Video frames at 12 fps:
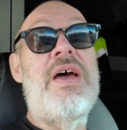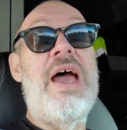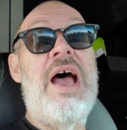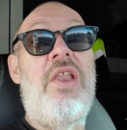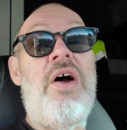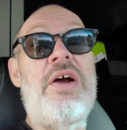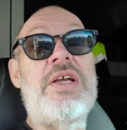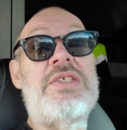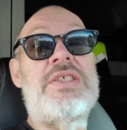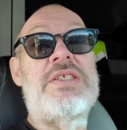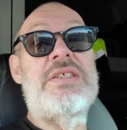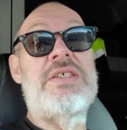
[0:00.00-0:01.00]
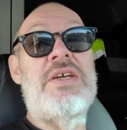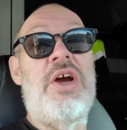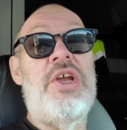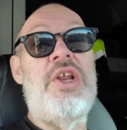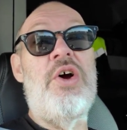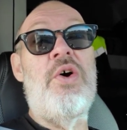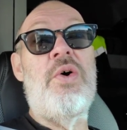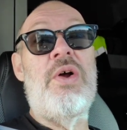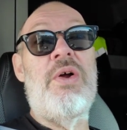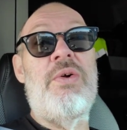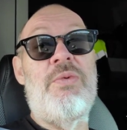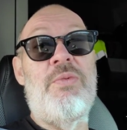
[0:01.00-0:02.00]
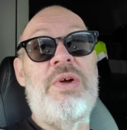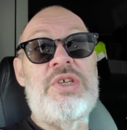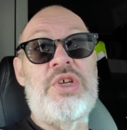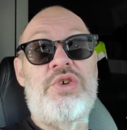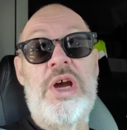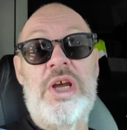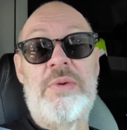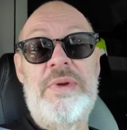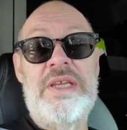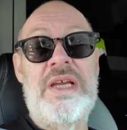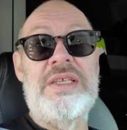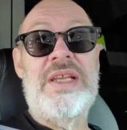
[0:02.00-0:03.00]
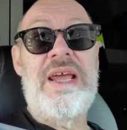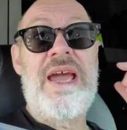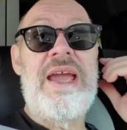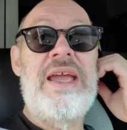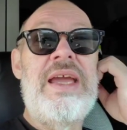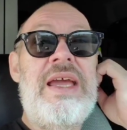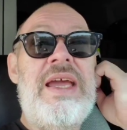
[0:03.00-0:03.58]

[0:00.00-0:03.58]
How long is, or you know, was the truck going to be done today?